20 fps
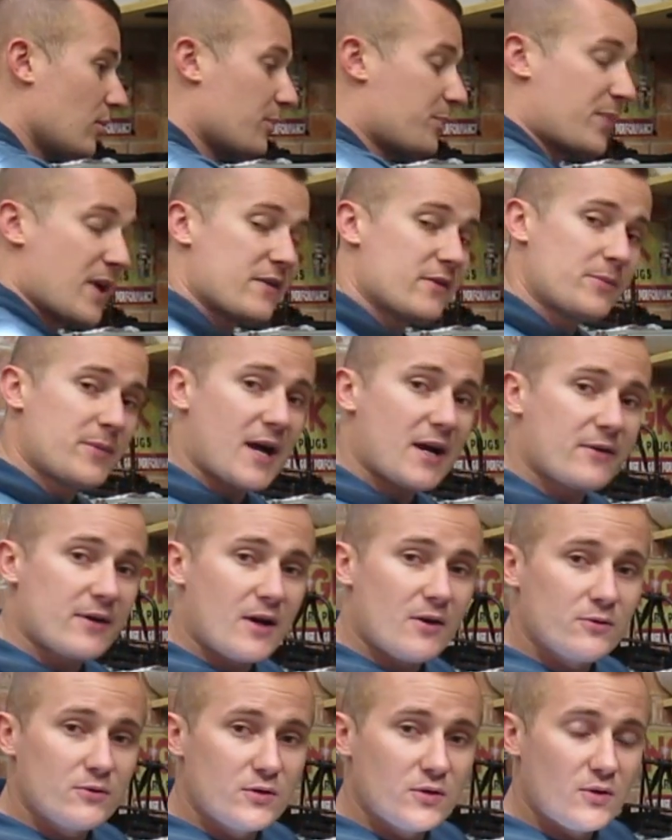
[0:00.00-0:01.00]
bit of a
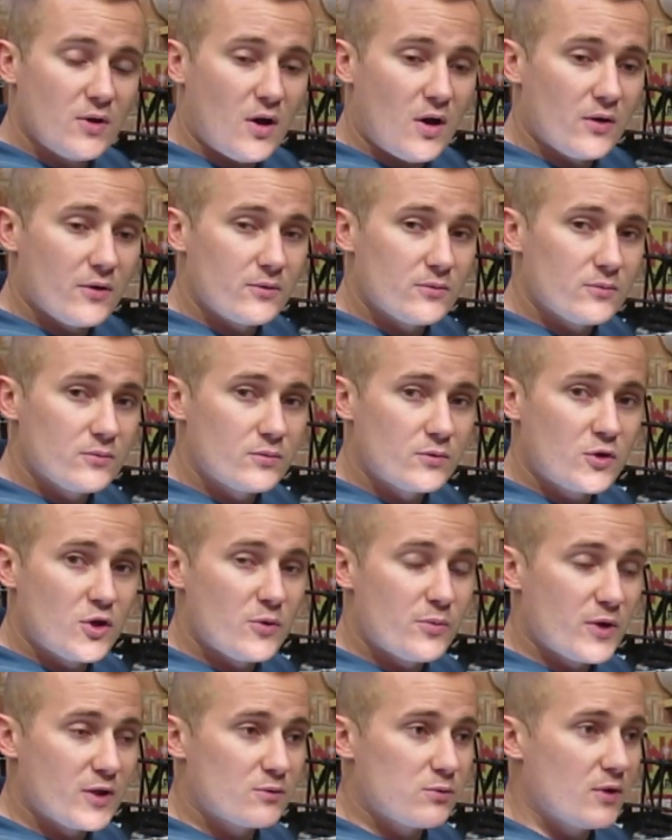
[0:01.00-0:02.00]
background on
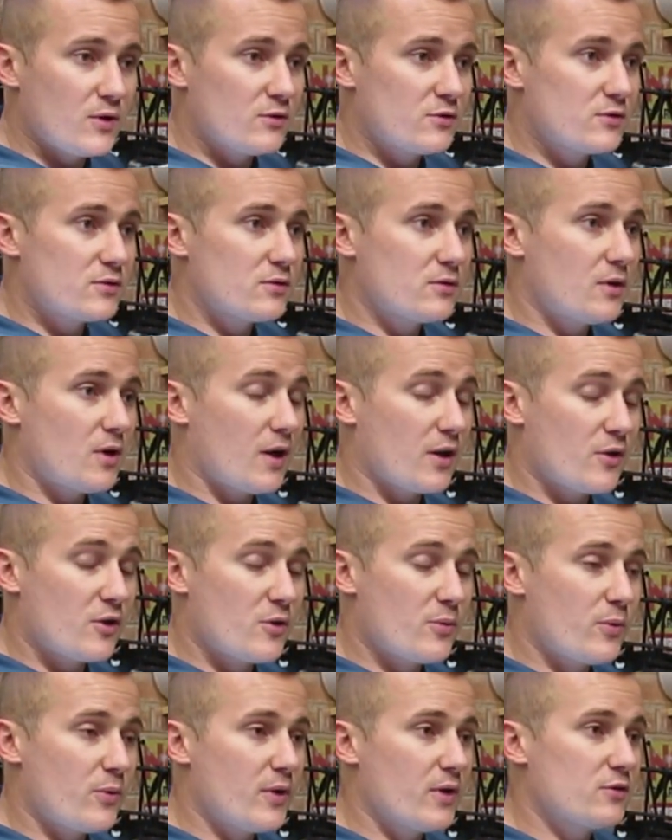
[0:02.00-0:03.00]
Cooper S wheels and
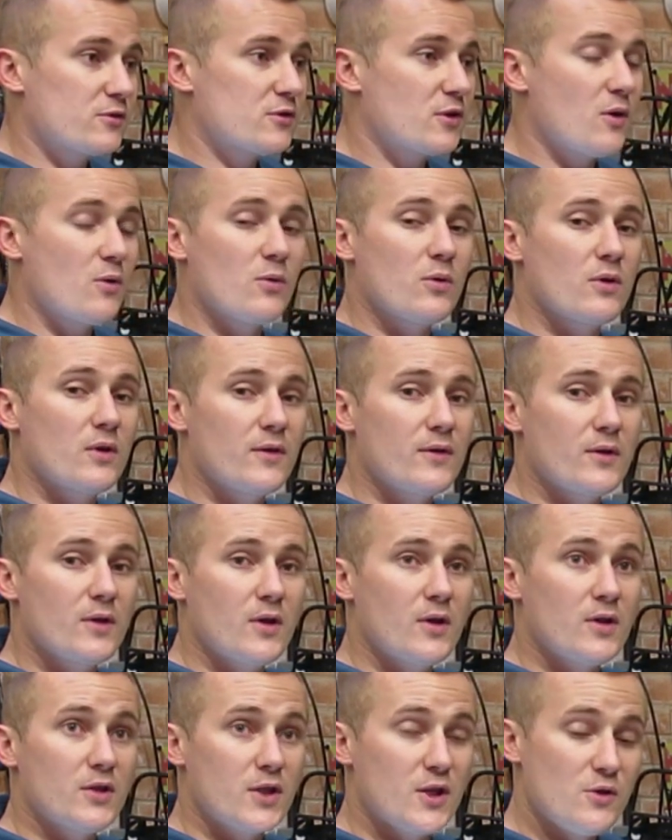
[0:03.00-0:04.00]
Cooper wheels. So,
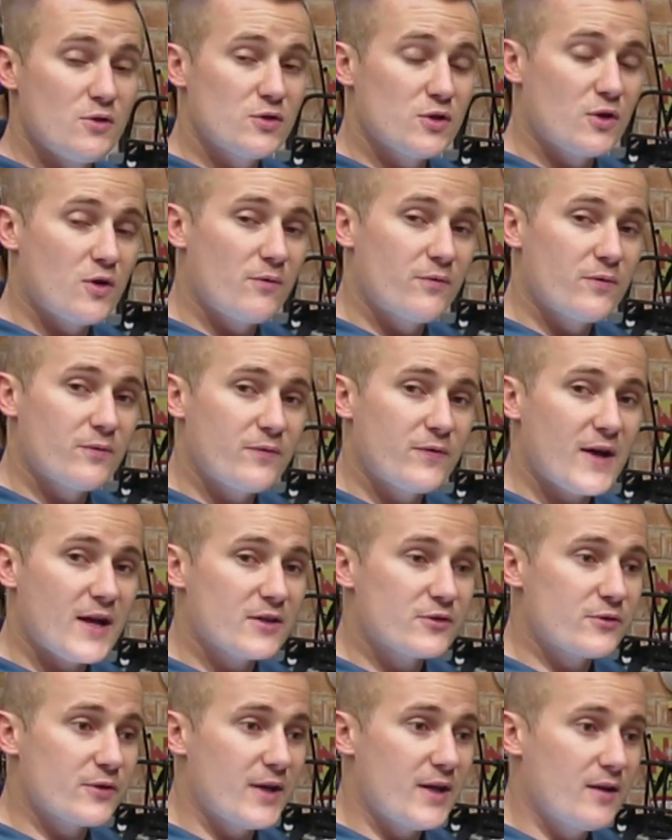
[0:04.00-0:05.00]
they used to come from
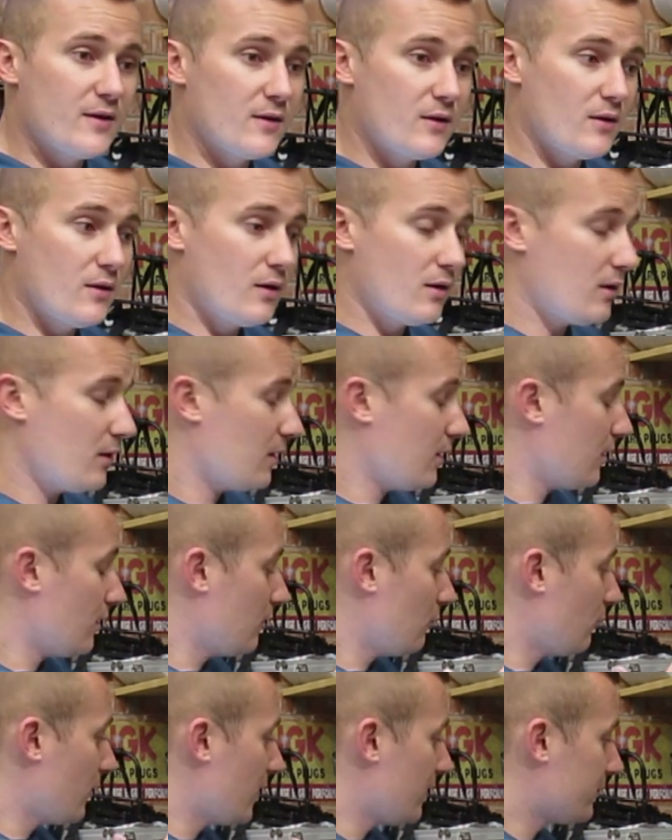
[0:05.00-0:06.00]
factory
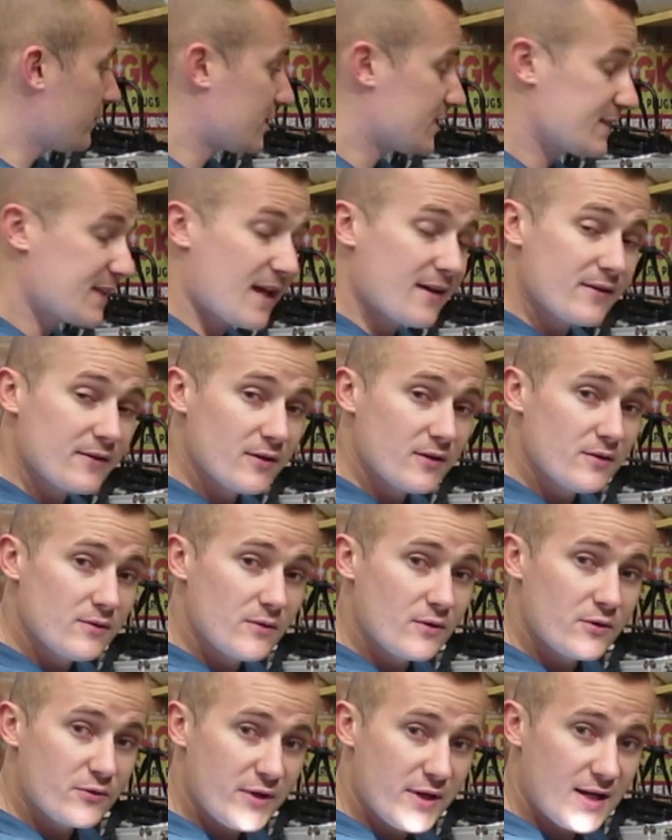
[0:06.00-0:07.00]
with standard
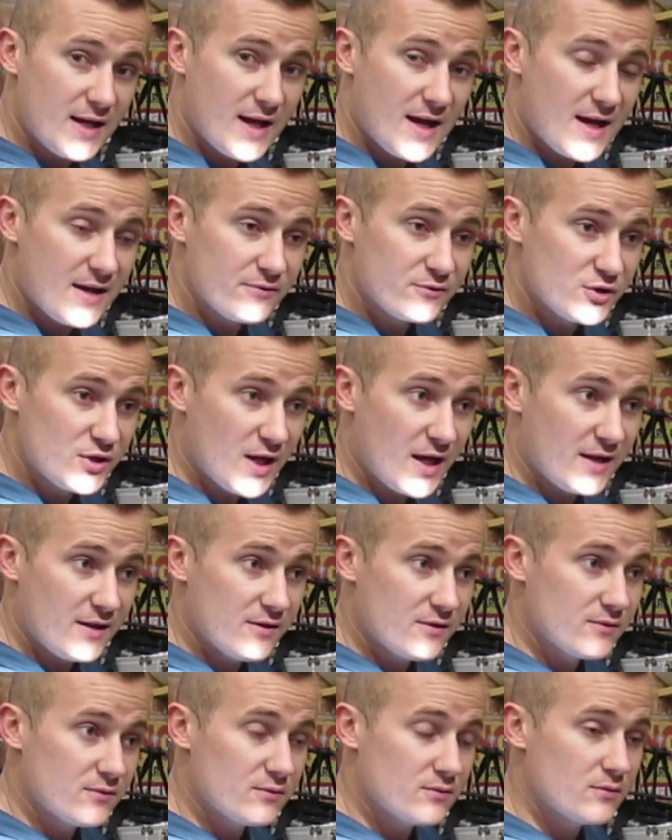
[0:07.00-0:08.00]
3.5J
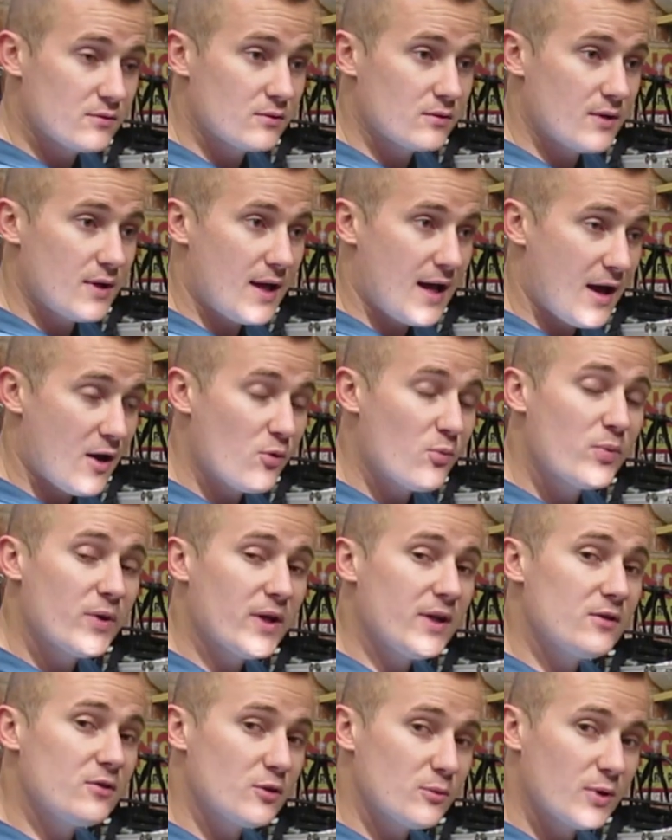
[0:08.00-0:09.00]

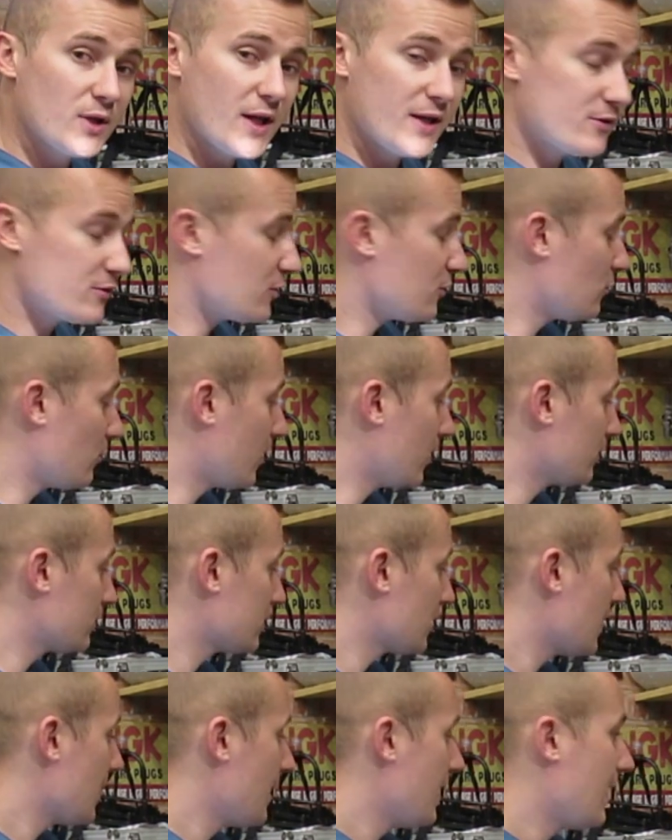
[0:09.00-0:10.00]
LP 882
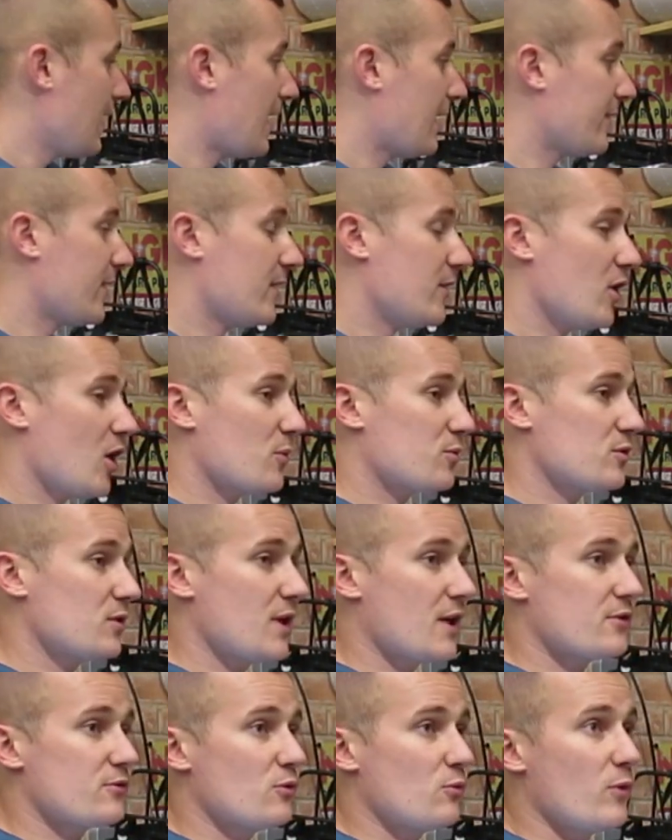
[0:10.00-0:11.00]
wheels, and then the optional
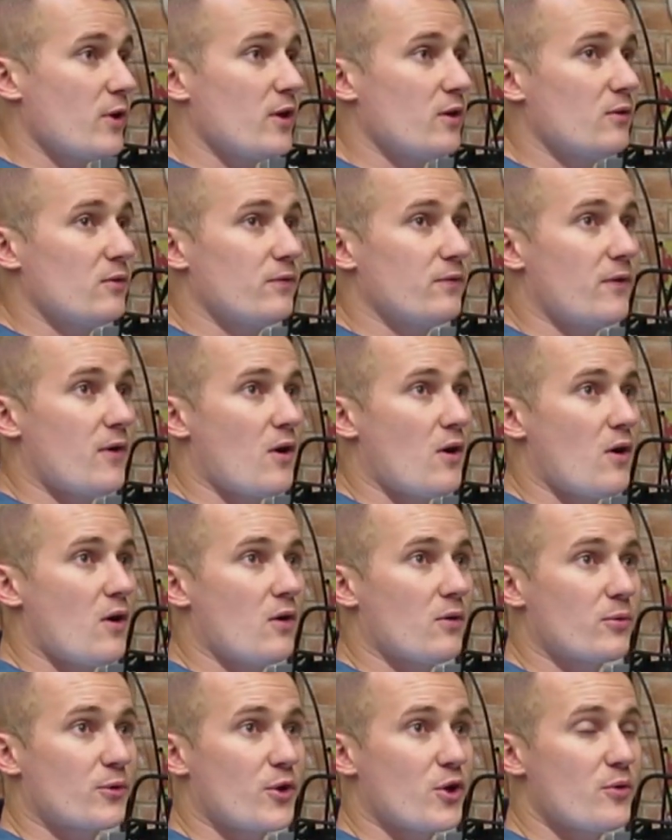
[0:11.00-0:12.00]
extra wheel
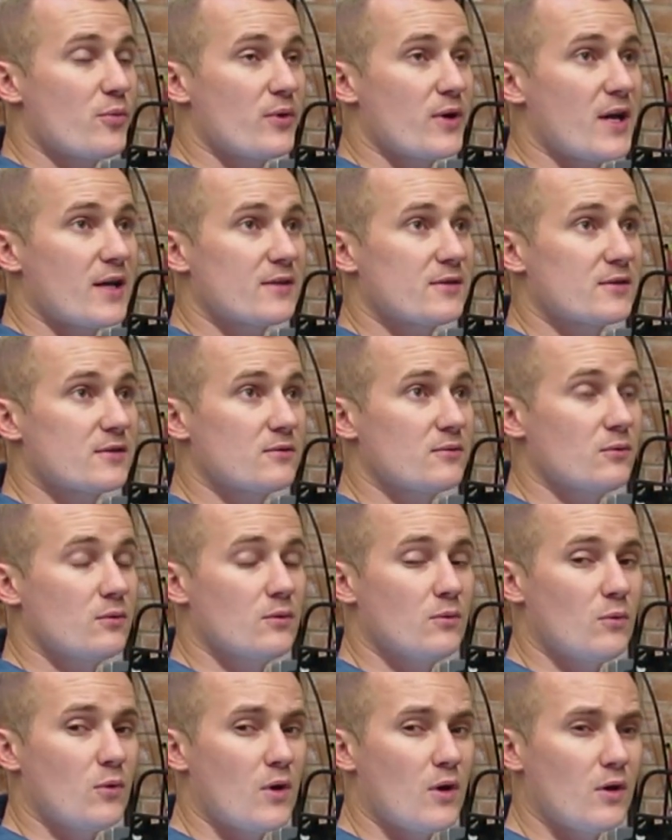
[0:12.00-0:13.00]
for Cooper S
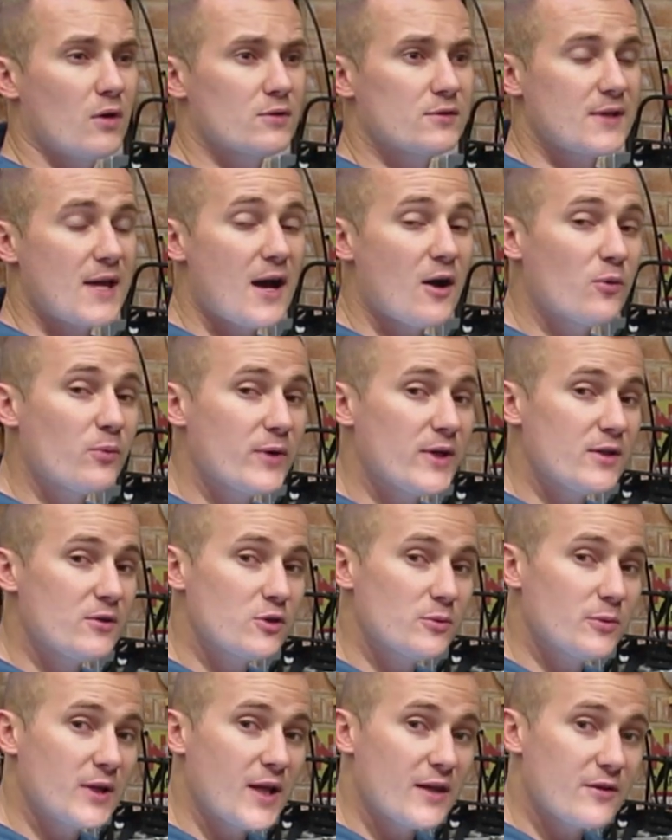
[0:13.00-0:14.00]
was LP
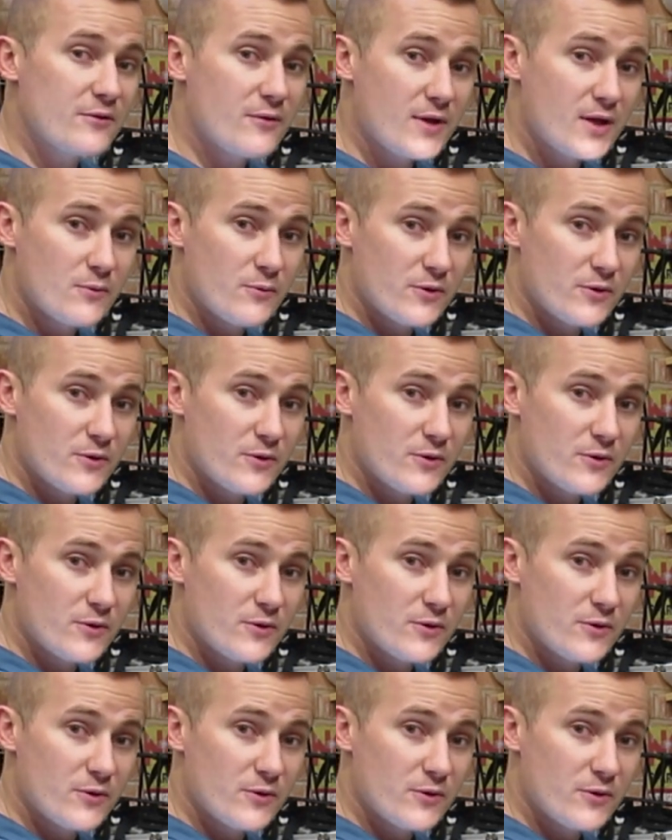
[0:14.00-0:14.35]
883,